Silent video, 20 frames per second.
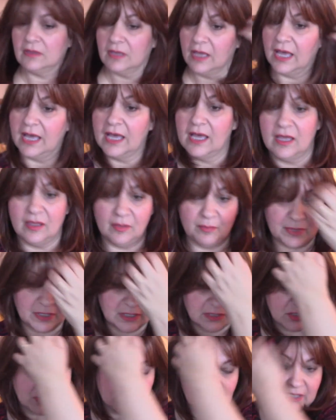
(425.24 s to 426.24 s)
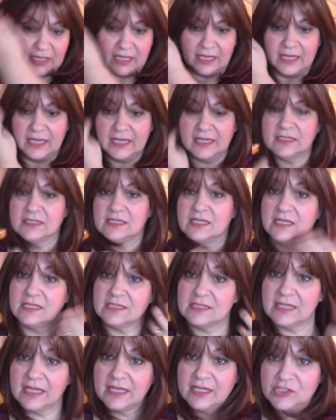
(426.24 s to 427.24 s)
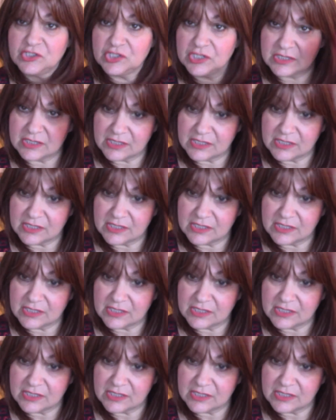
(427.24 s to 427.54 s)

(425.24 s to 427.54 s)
uh, but doing it in stages